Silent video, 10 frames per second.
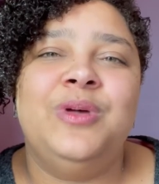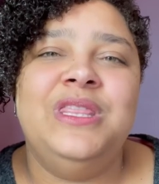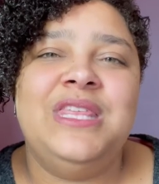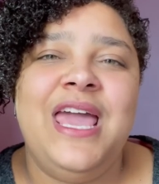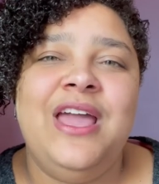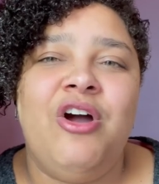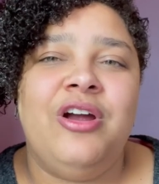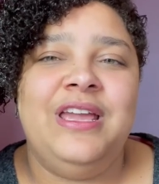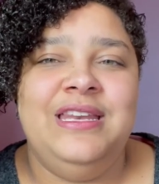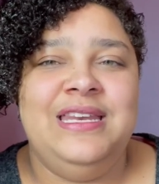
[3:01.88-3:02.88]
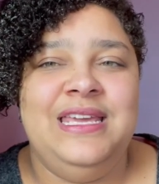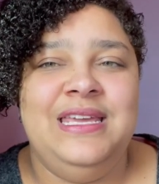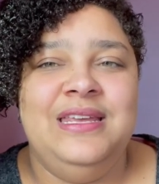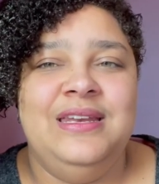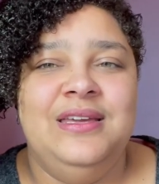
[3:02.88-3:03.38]
when they are in
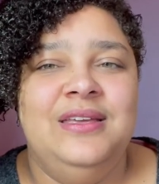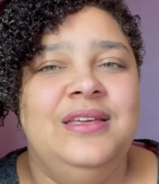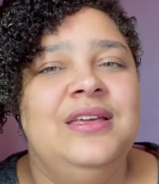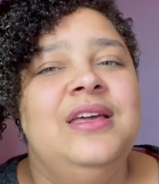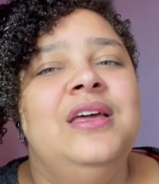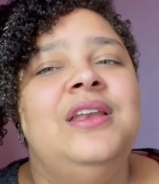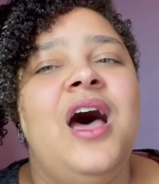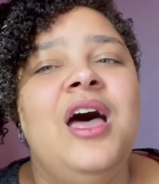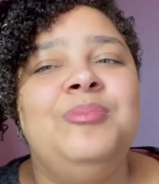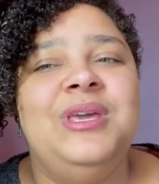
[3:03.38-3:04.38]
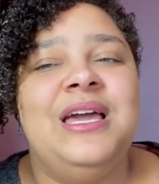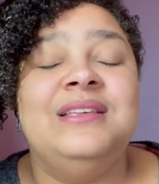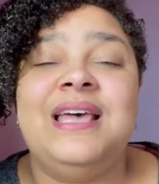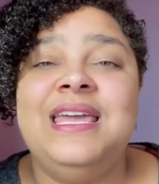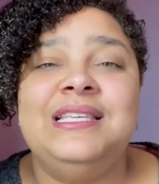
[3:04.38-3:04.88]
need, not
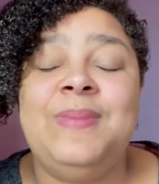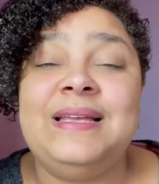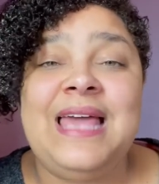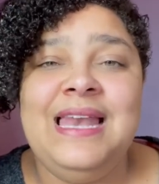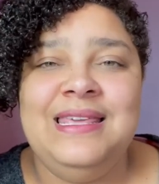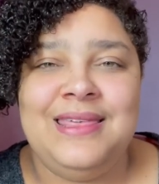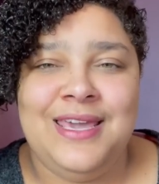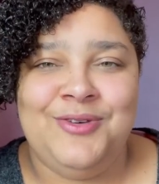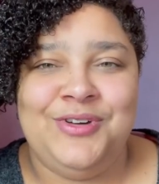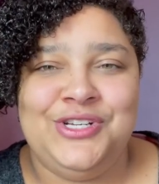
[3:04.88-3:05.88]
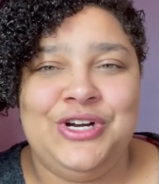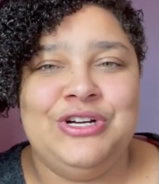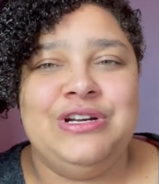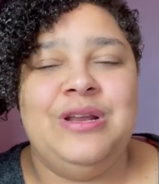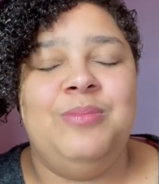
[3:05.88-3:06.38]
because I expect anything in
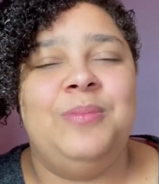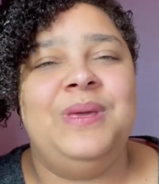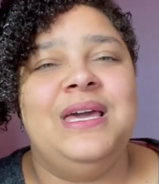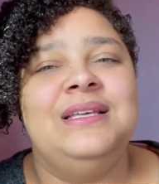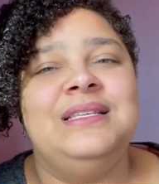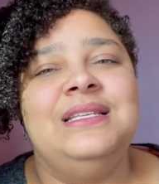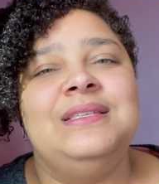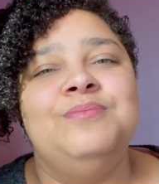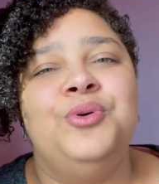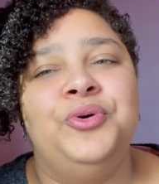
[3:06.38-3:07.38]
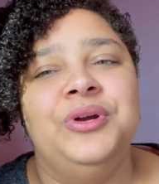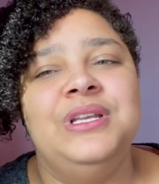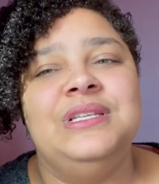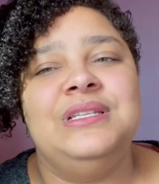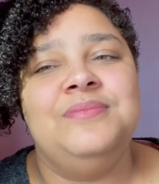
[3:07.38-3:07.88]
return, but because it is
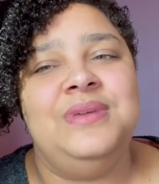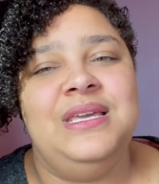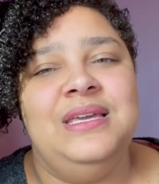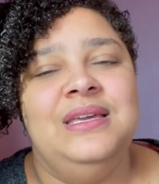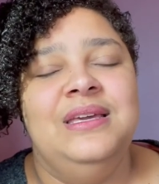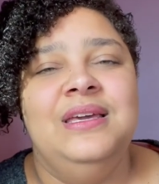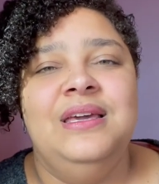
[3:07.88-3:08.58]
important to me